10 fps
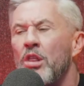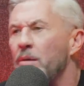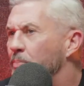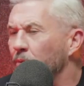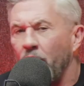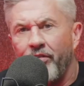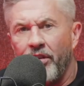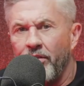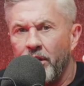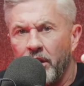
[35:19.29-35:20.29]

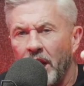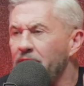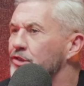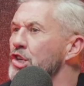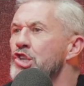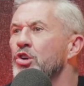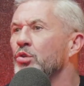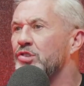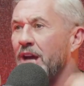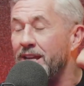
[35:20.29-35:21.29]
the latest in
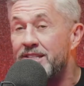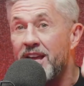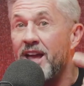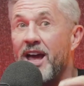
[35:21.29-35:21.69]
neuroscience.